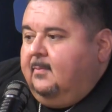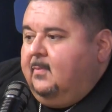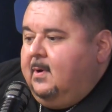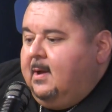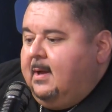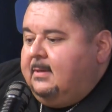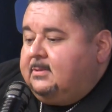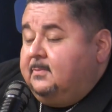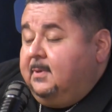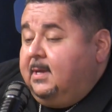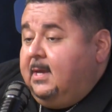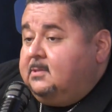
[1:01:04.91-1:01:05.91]

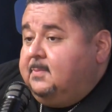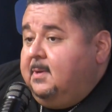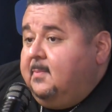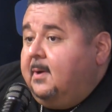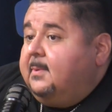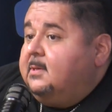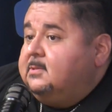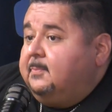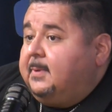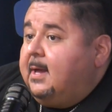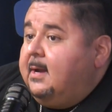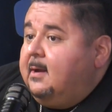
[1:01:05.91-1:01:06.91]
We're King's Meat and Barbecue
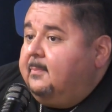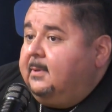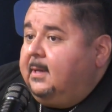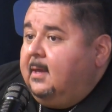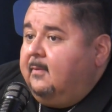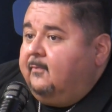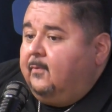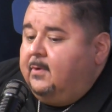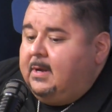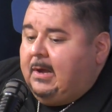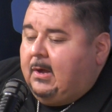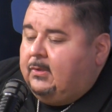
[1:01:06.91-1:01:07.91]
Supply in Upland,
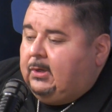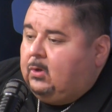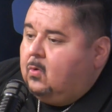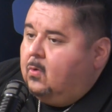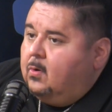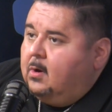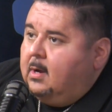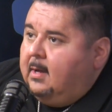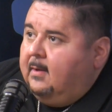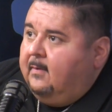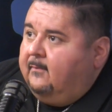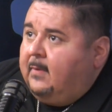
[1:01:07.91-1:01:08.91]
California, on the corner
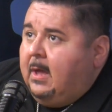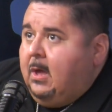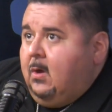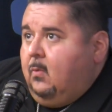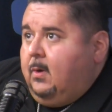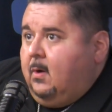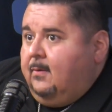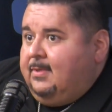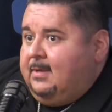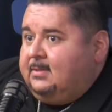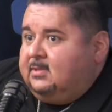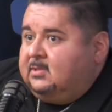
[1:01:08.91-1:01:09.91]
of. We are in
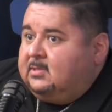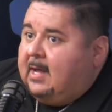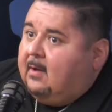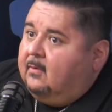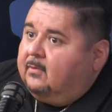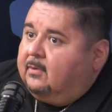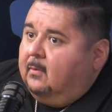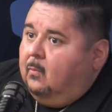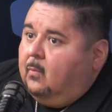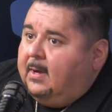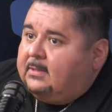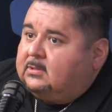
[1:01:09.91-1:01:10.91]
the
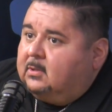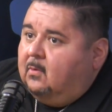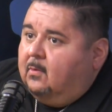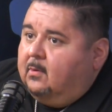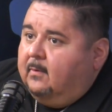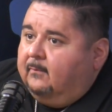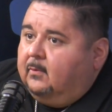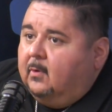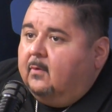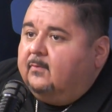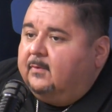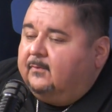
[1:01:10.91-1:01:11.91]
southwest corner of
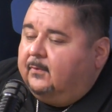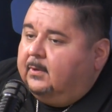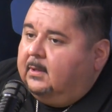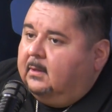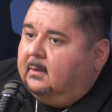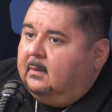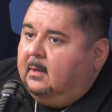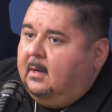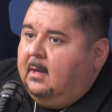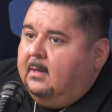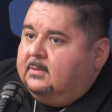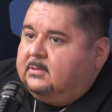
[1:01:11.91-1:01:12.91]
Grove and Foothill.
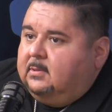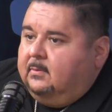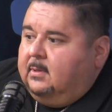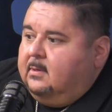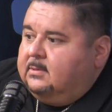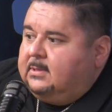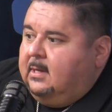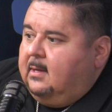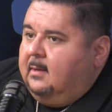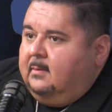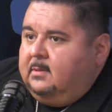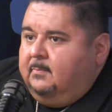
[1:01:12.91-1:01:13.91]
So there's
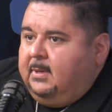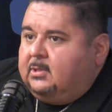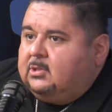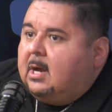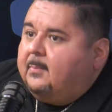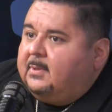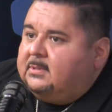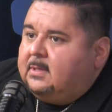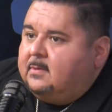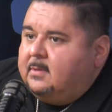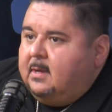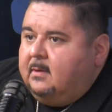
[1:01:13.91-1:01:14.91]
a big shopping
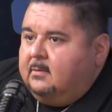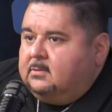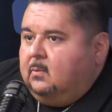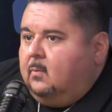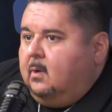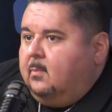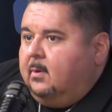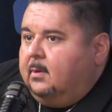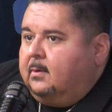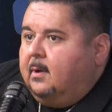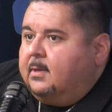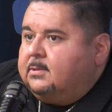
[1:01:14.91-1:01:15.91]
center there. There's a
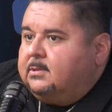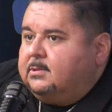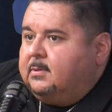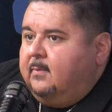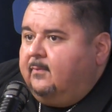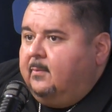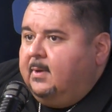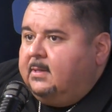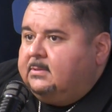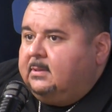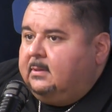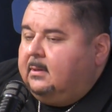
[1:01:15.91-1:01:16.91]
Walmart across the street from
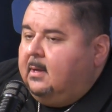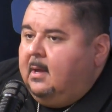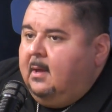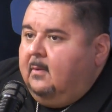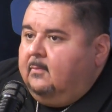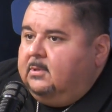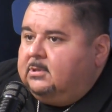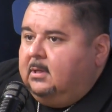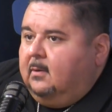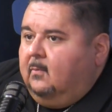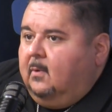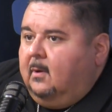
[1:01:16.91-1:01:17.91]
us, and we
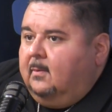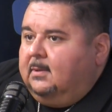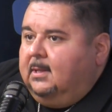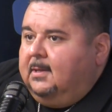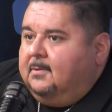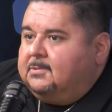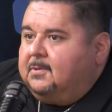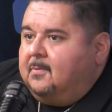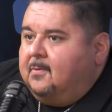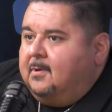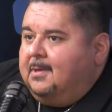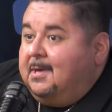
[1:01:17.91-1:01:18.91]
share a wall with Leo's
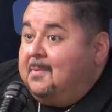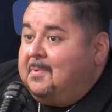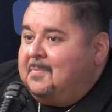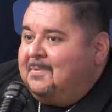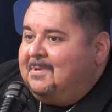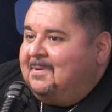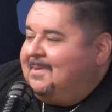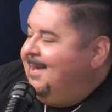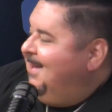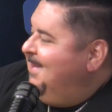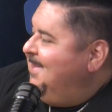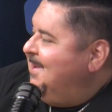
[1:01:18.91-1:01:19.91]
Corner. A lot of people know
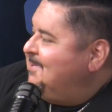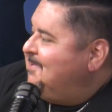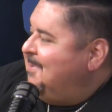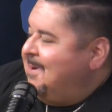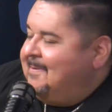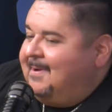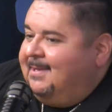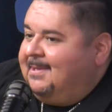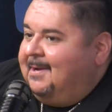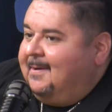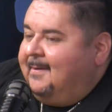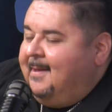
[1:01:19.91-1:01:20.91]
that spot right
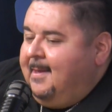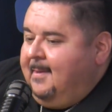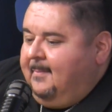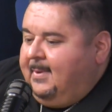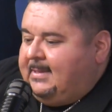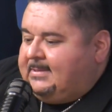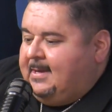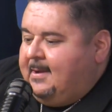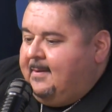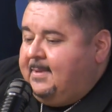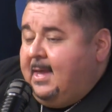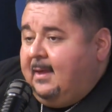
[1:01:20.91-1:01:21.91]
there. But
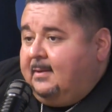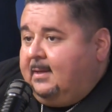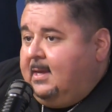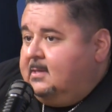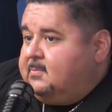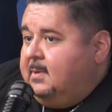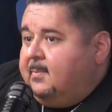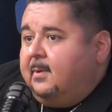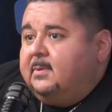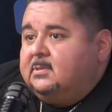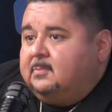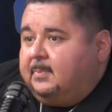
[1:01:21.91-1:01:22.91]
King's Meat and
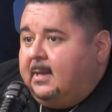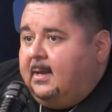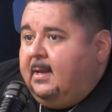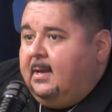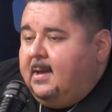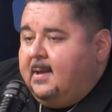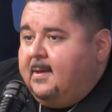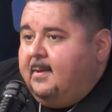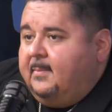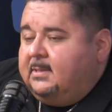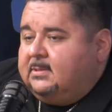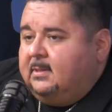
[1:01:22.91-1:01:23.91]
Barbecue Supply
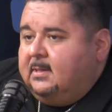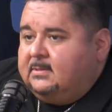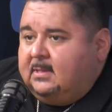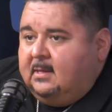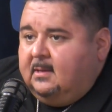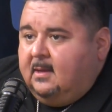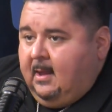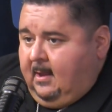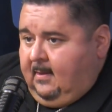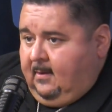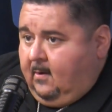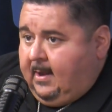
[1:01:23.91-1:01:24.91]
is
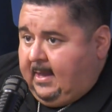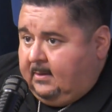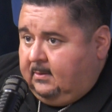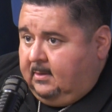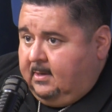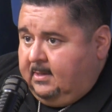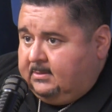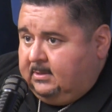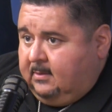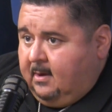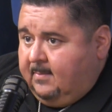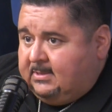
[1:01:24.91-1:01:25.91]
our handle on
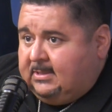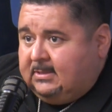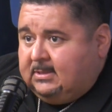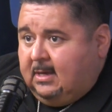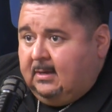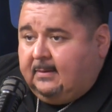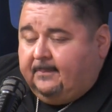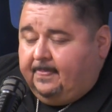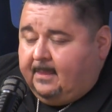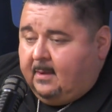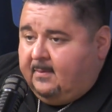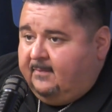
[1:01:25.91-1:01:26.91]
Instagram and TikTok.
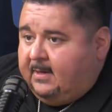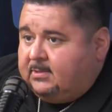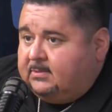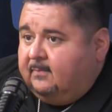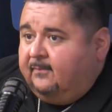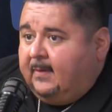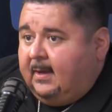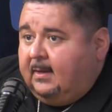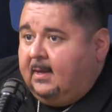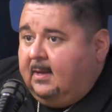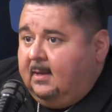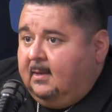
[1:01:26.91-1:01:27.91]
I'm Adventures of a Fat
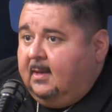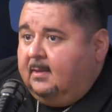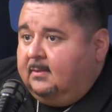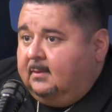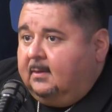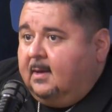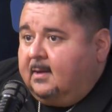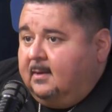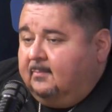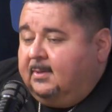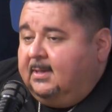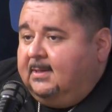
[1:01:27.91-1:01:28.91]
Guy and the
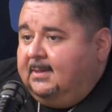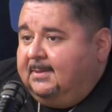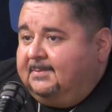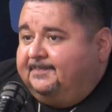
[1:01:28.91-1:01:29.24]
Carne Plug.